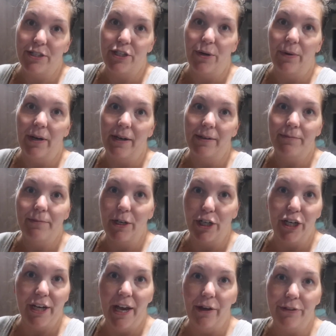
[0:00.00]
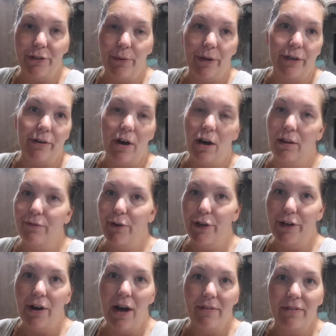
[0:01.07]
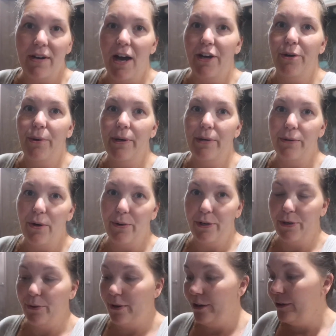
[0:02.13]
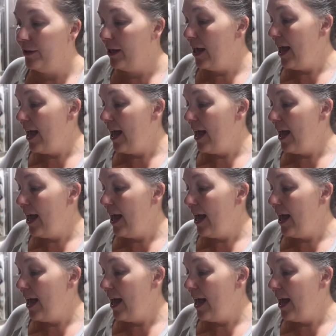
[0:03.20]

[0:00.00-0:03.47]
So a good healthy oil, olive oil, avocado oil, coconut oil.